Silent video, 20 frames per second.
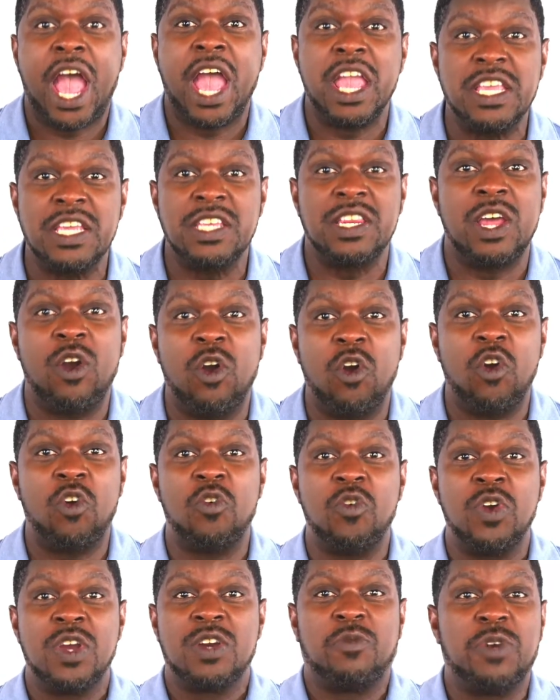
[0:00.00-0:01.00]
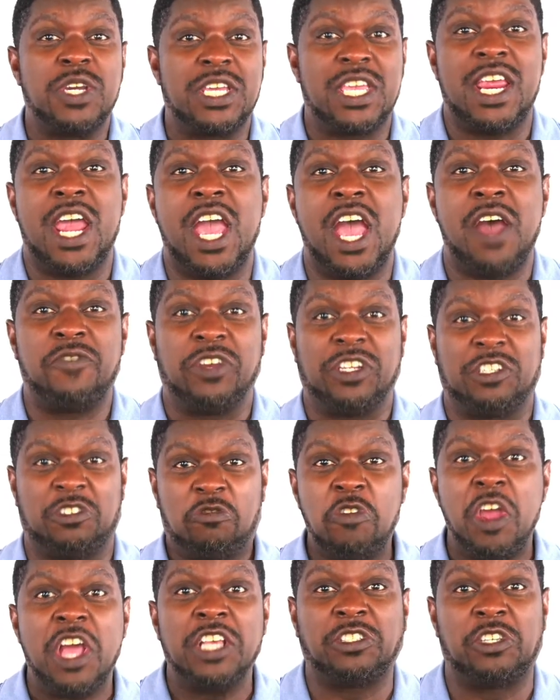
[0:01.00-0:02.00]
We can have a
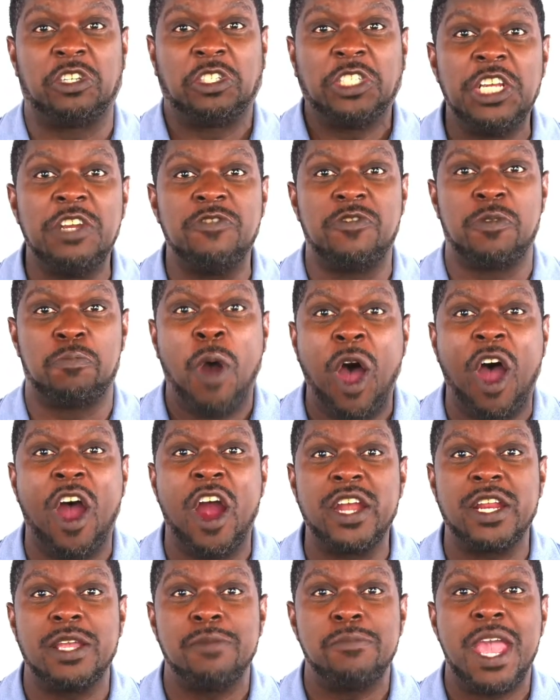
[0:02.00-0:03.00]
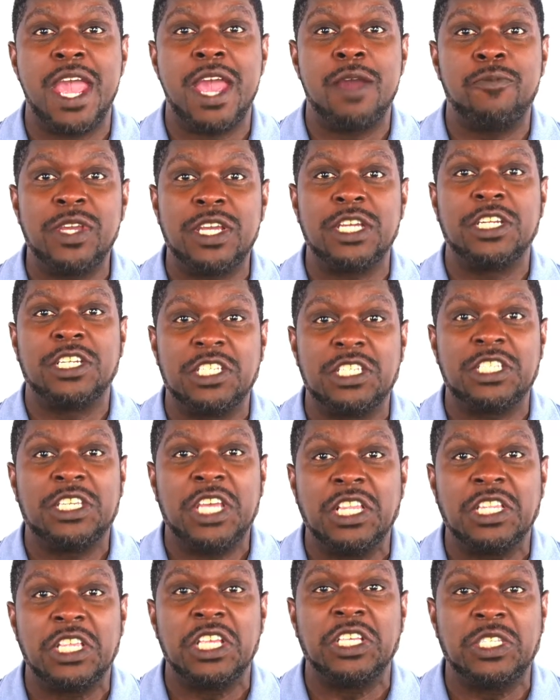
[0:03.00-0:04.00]
stressed achiever party, man. We can just
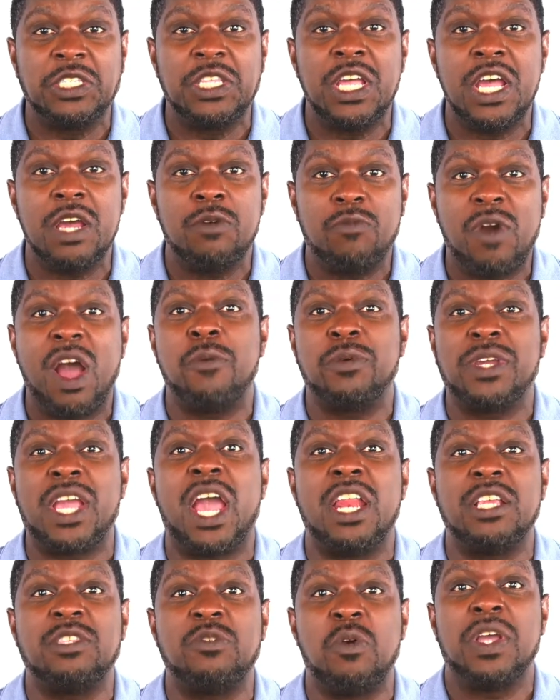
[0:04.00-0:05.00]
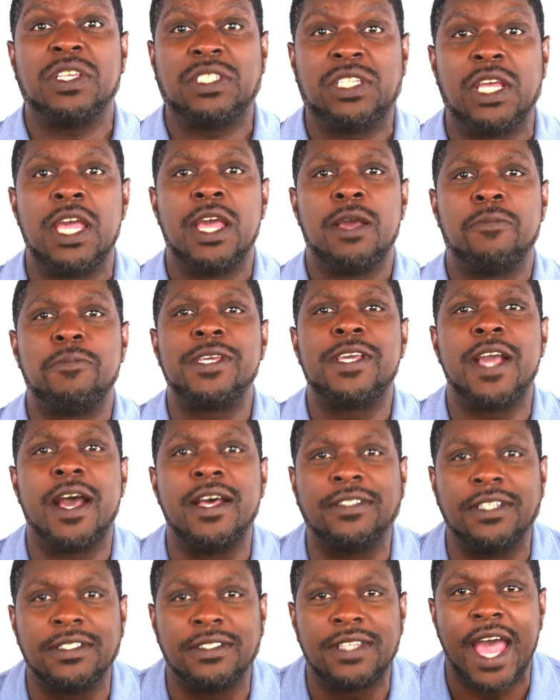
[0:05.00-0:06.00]
get this done. Why we got to do it?
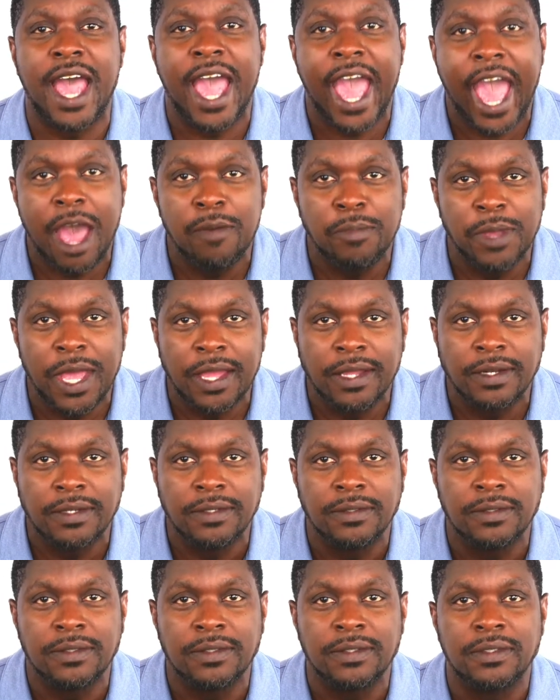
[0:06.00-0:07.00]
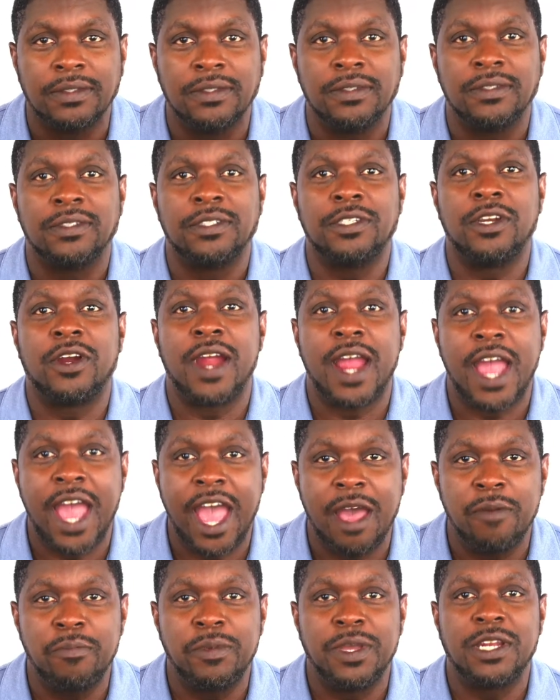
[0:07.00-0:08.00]
Because it's a habit. Your
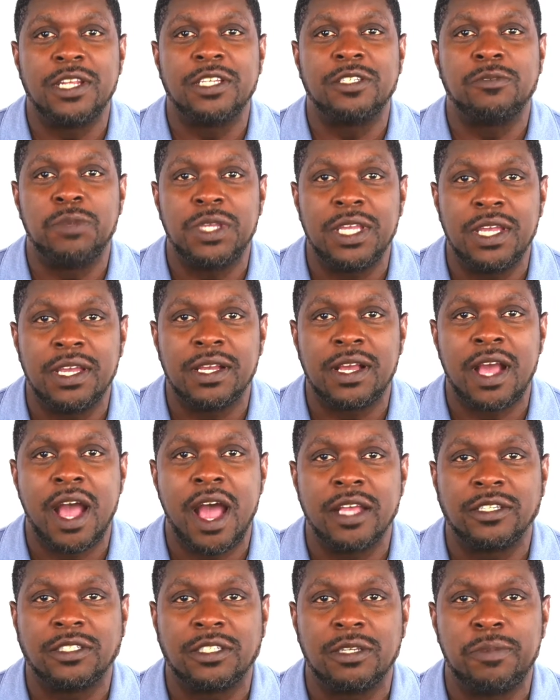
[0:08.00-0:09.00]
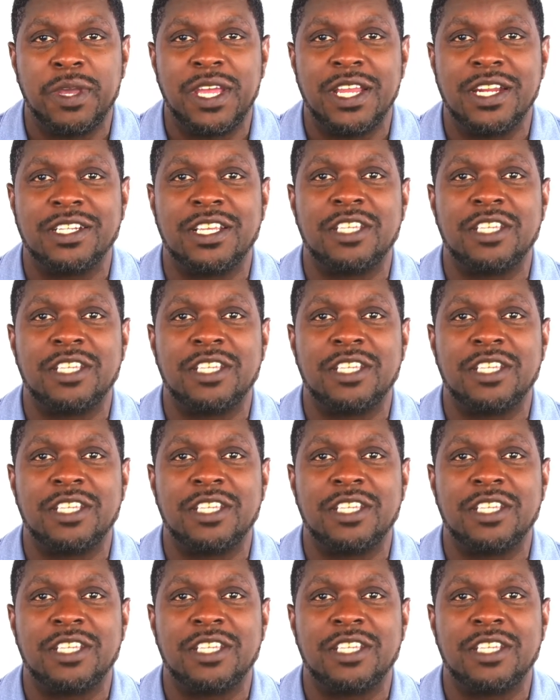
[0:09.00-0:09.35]
habit is being constipated.